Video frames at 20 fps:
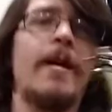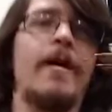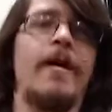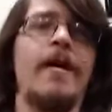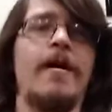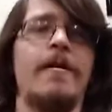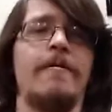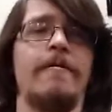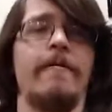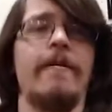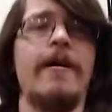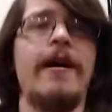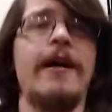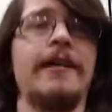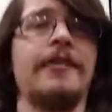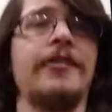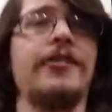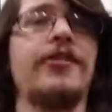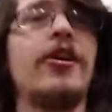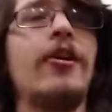All
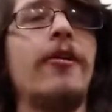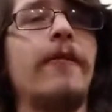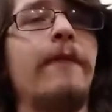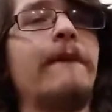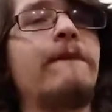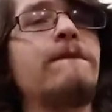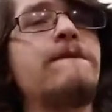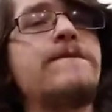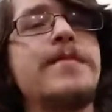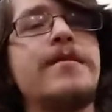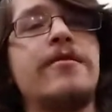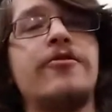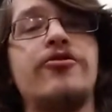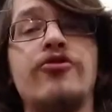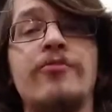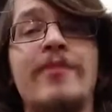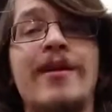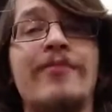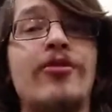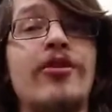right, so did you
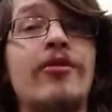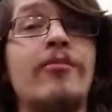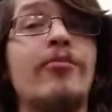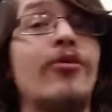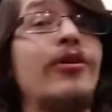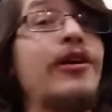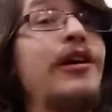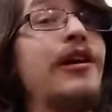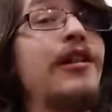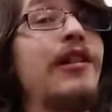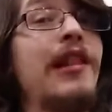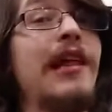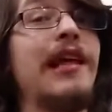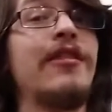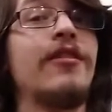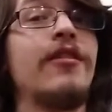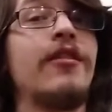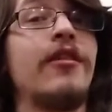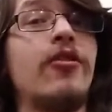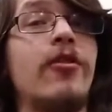remember to breathe
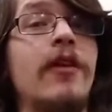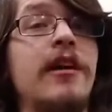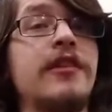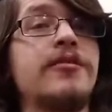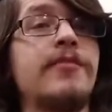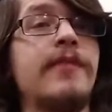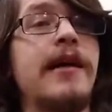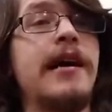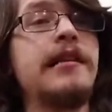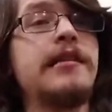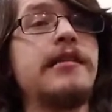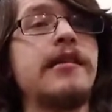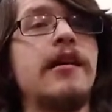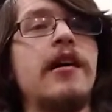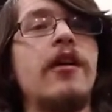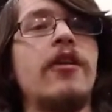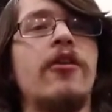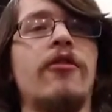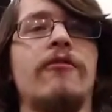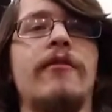in the correct spots?
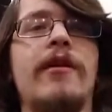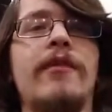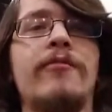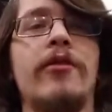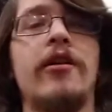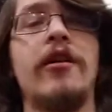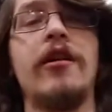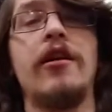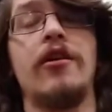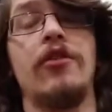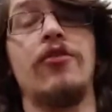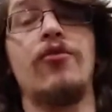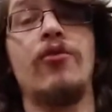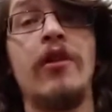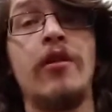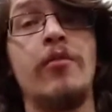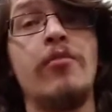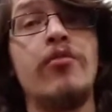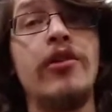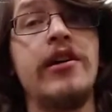Remember, you
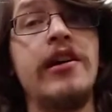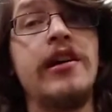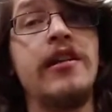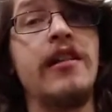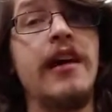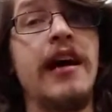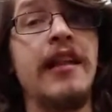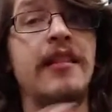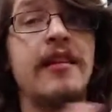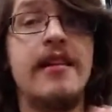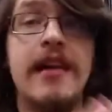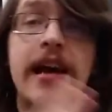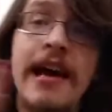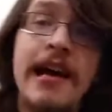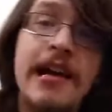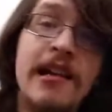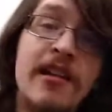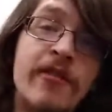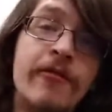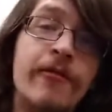want to breathe at the
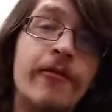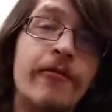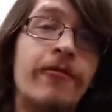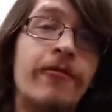end of a